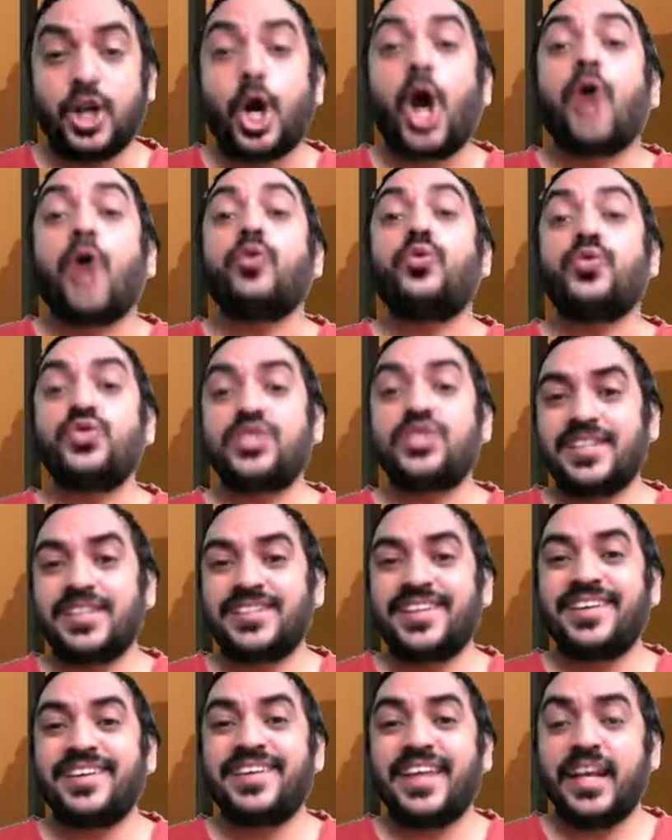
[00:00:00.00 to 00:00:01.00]
How to check
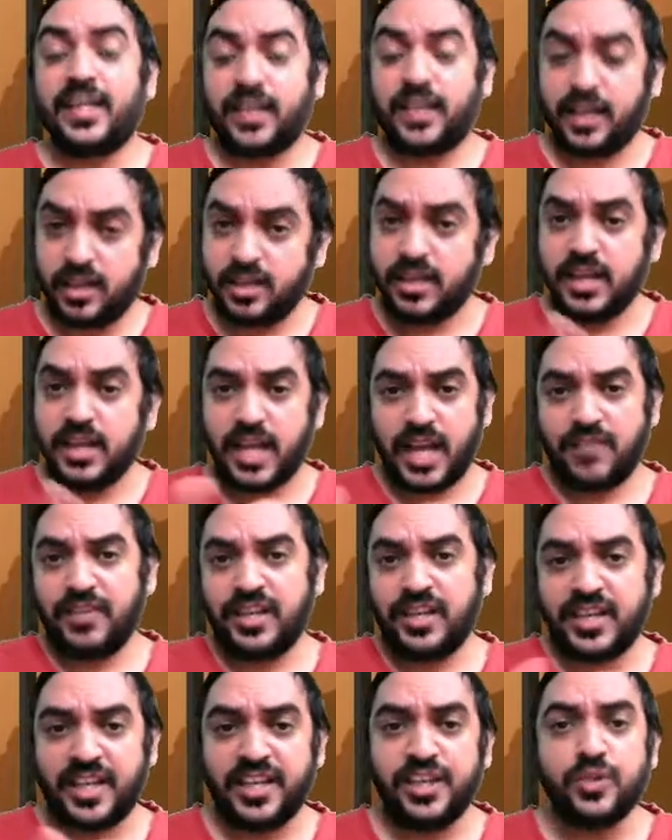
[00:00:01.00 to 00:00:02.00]
their data? I
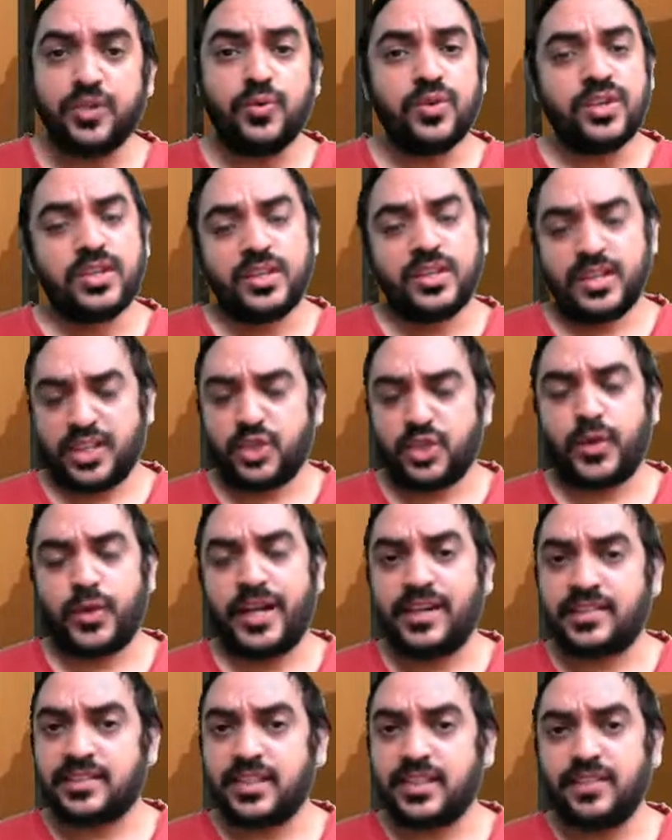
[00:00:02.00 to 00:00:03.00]
will tell you today
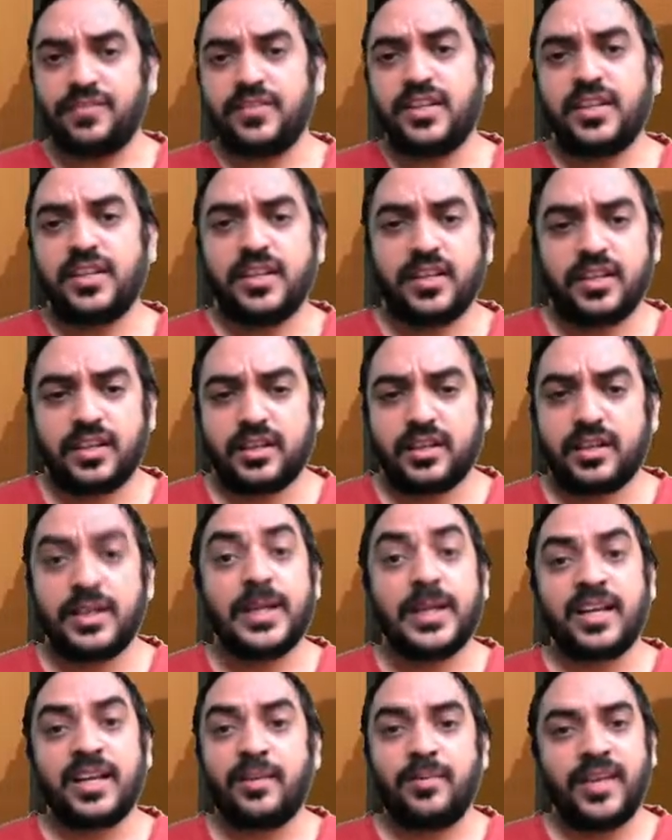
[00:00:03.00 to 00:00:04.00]
itself, a
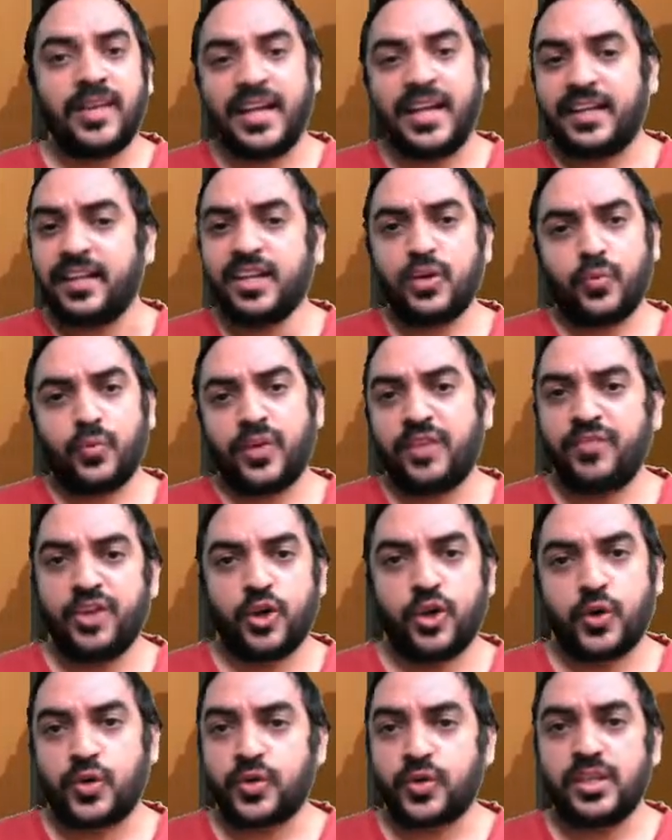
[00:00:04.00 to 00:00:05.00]
little bit later when we
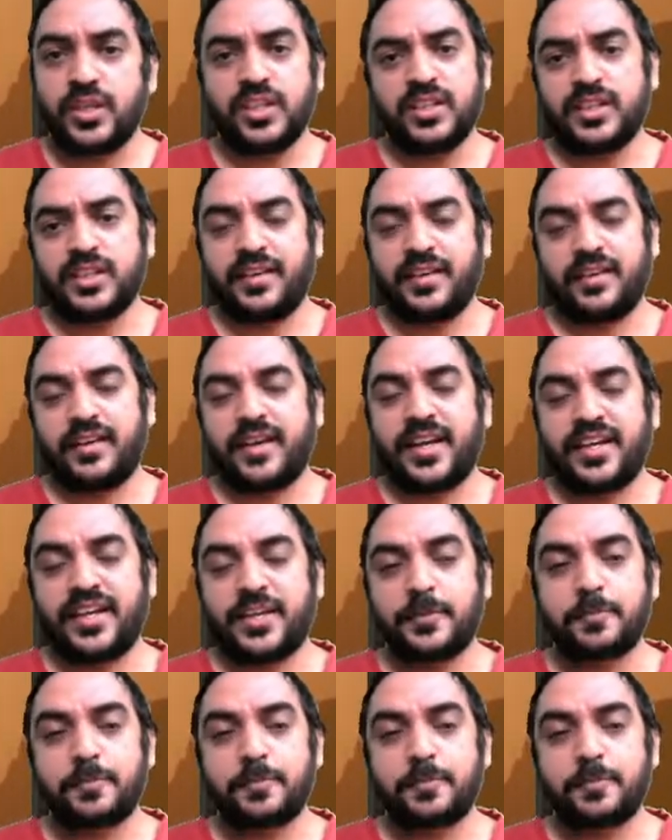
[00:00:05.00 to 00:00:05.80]
go to the internet.